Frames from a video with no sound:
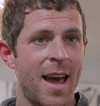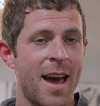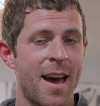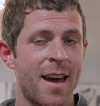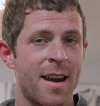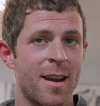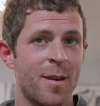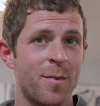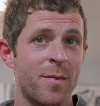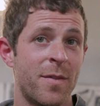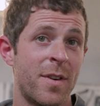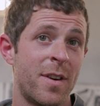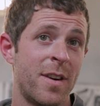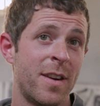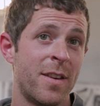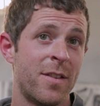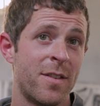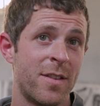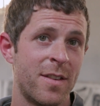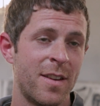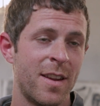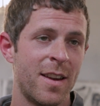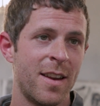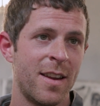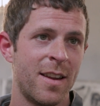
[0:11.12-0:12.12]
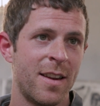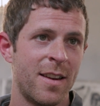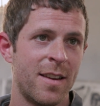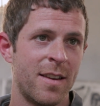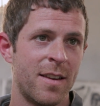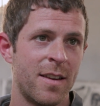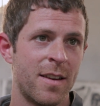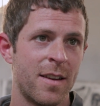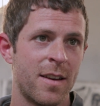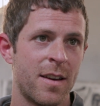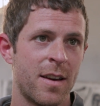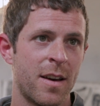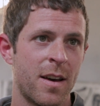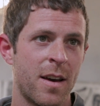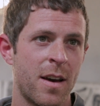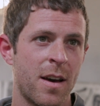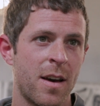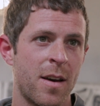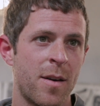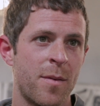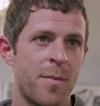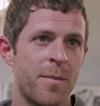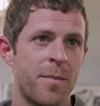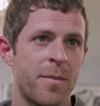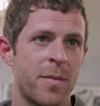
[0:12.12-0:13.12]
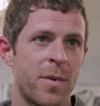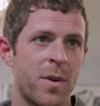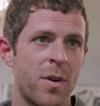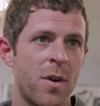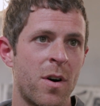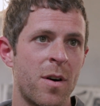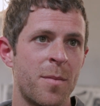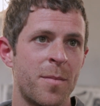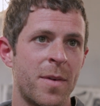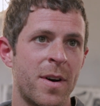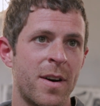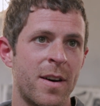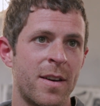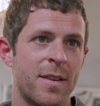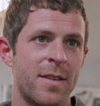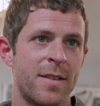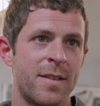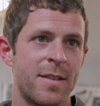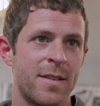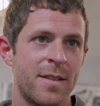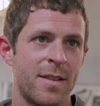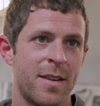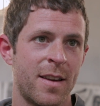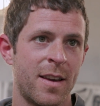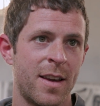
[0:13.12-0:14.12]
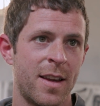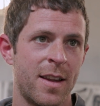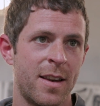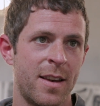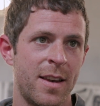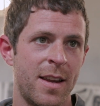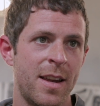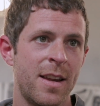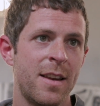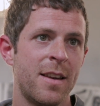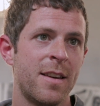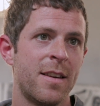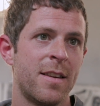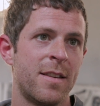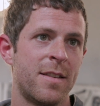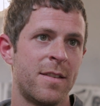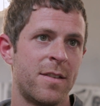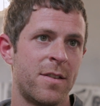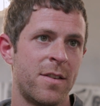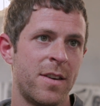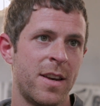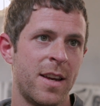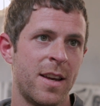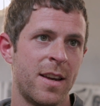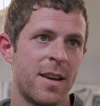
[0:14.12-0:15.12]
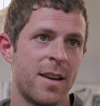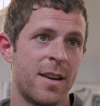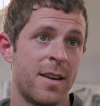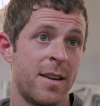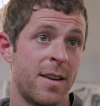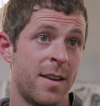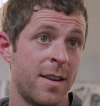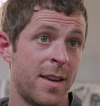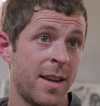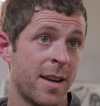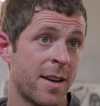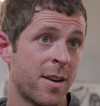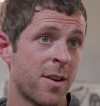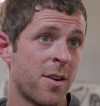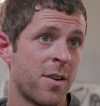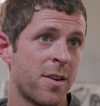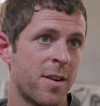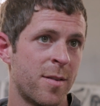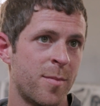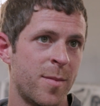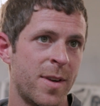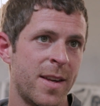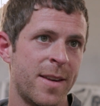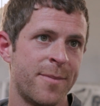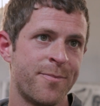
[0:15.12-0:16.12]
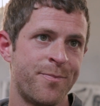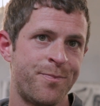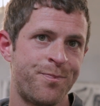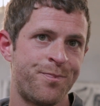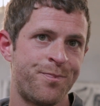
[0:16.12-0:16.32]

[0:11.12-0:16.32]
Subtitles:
and I'm very interested in commerce and industry and the economy.